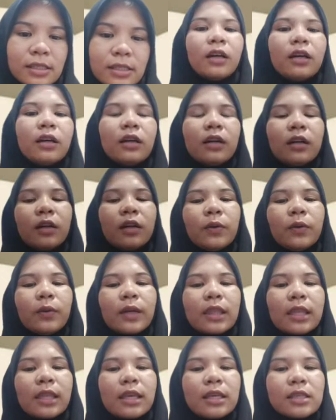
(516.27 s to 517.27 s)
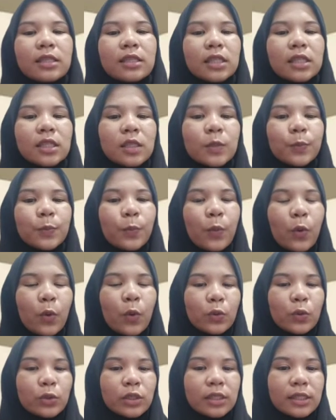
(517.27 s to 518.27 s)
What is
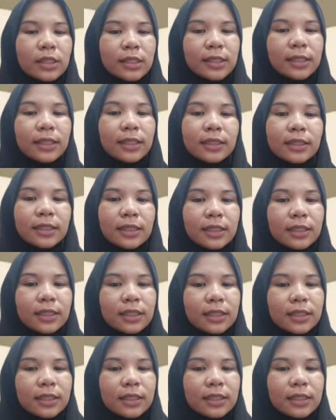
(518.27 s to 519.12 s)
post-teaching?